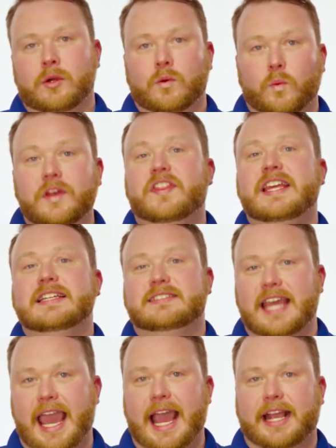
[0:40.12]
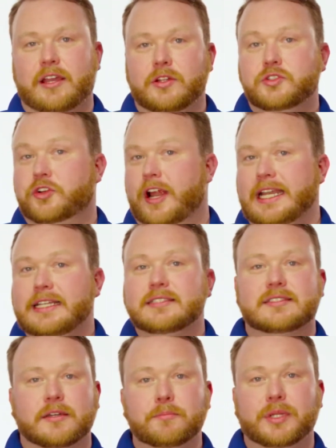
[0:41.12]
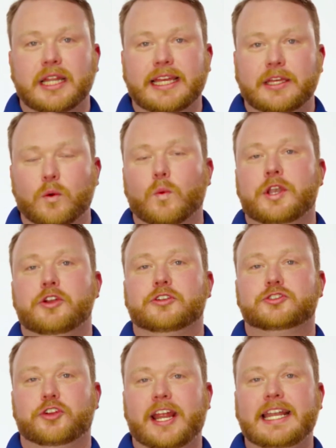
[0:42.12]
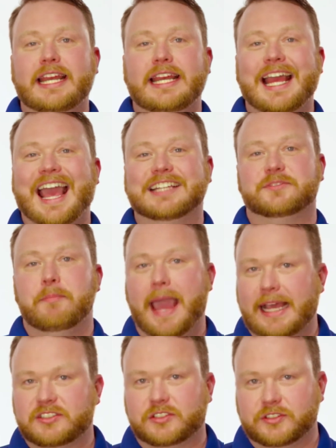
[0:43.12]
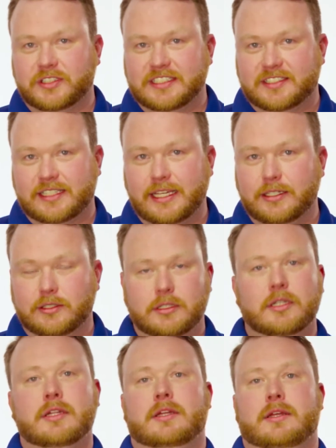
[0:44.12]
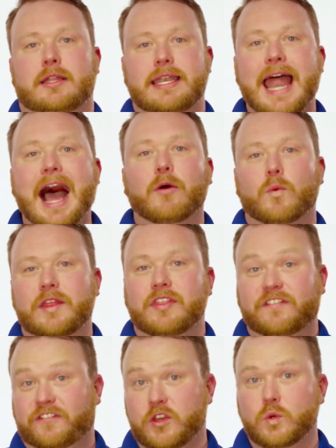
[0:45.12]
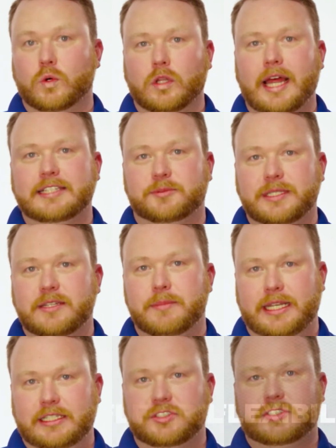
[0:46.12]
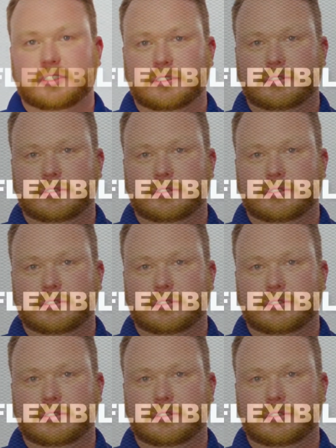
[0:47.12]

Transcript: With the attack, training is complete when your trainee has mastered the skill, not when the fuel has been diminished.